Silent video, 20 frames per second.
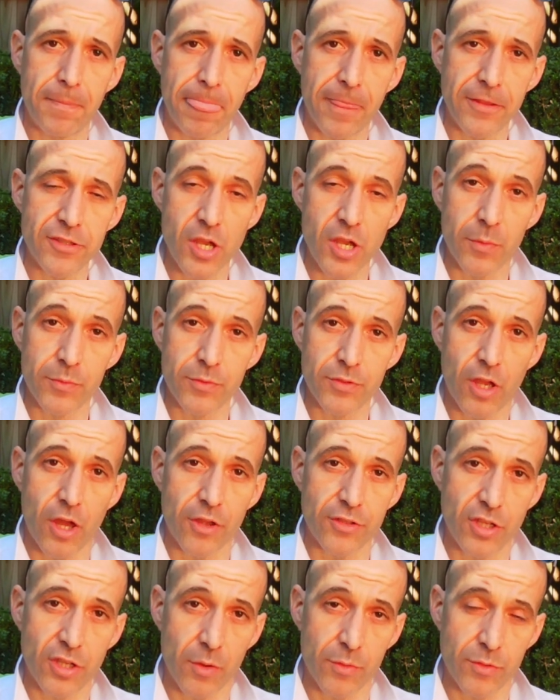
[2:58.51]
so it
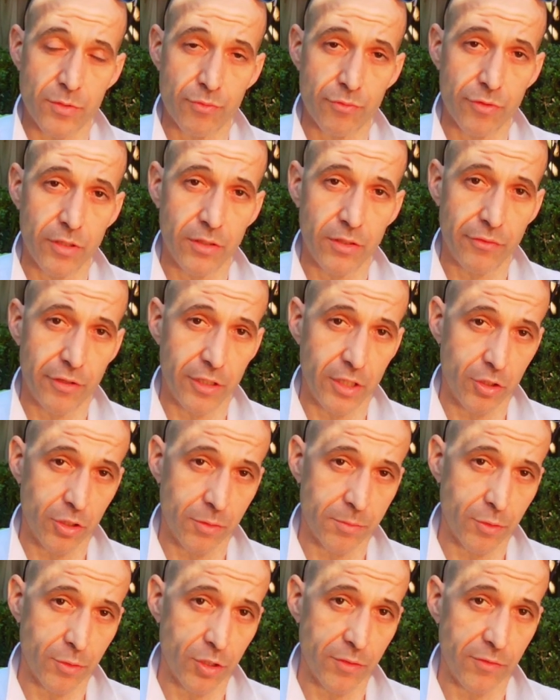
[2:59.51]
was a really, really
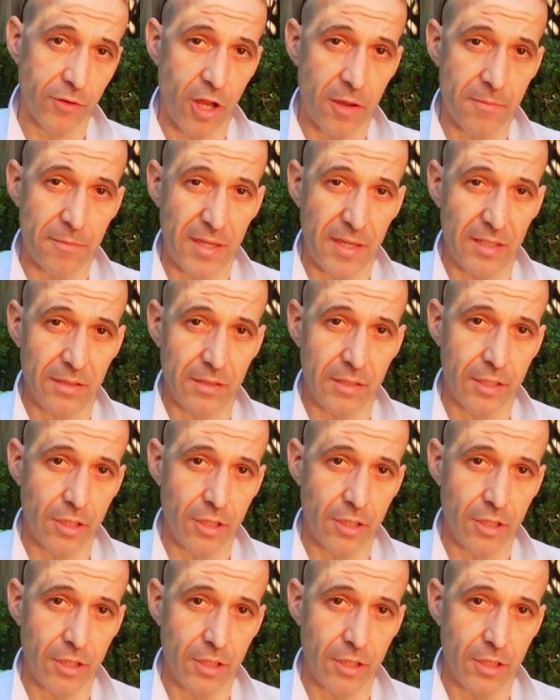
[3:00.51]
good move, and I immediately